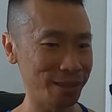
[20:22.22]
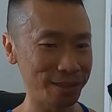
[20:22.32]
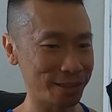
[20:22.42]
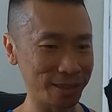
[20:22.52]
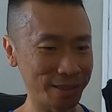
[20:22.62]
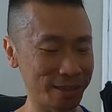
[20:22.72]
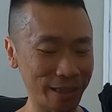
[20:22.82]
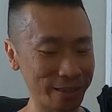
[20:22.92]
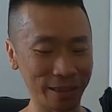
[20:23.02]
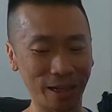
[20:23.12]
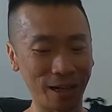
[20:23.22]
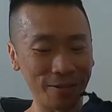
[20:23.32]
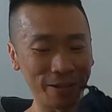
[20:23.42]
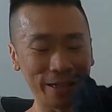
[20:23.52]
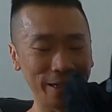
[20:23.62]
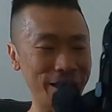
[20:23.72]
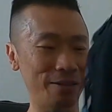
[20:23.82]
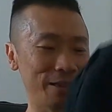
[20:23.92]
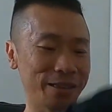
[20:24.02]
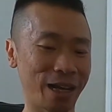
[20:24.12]
it's insanely hot right now
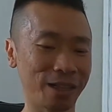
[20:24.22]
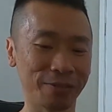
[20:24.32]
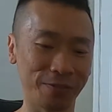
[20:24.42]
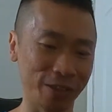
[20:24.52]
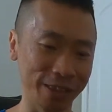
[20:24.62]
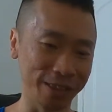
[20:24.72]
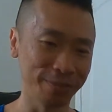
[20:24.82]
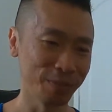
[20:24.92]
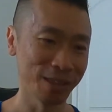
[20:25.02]
in California.